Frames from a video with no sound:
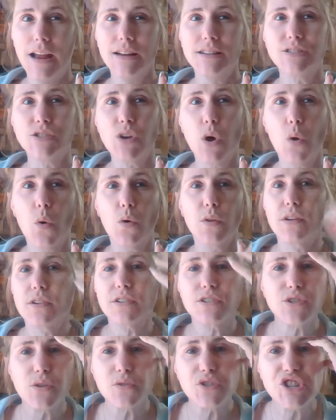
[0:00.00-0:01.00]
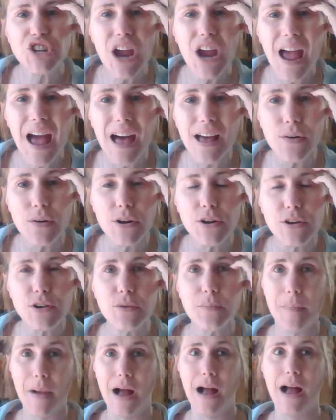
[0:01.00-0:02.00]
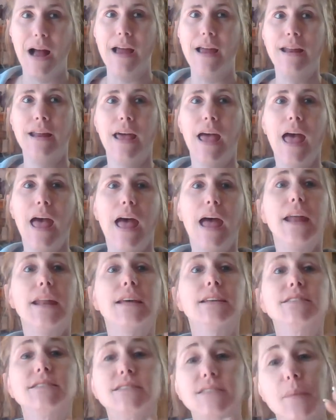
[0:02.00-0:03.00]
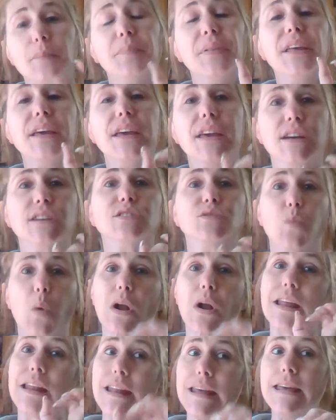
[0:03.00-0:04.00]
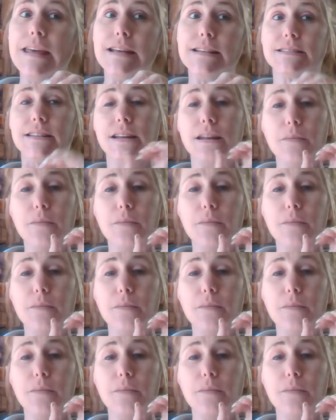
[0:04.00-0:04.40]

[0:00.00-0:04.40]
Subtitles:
So there's no chatter in your mind, and it simply is what it is.